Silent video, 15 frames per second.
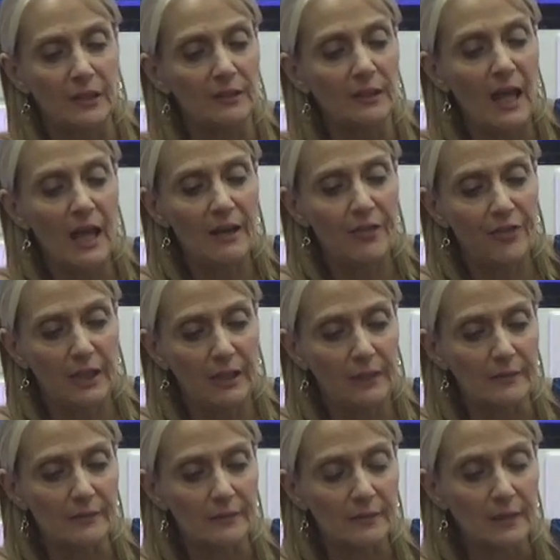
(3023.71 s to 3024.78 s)
a lot of
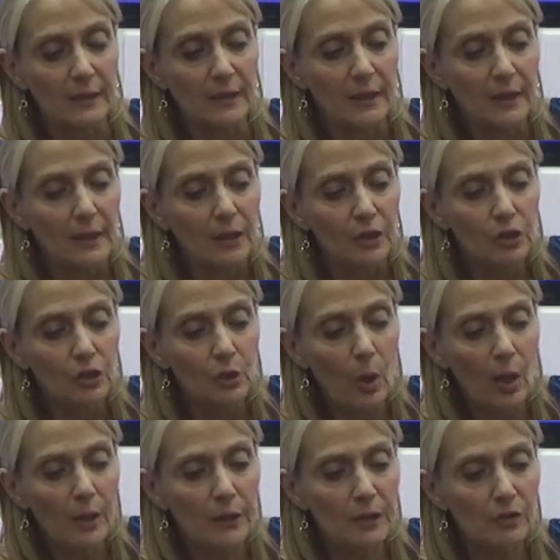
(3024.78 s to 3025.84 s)
things.
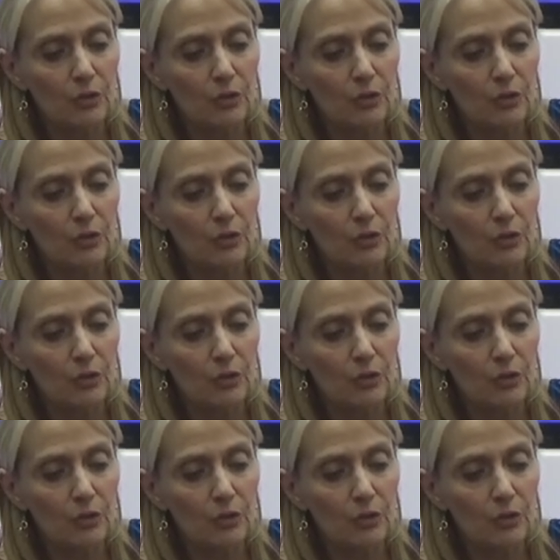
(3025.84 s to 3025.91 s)
You are in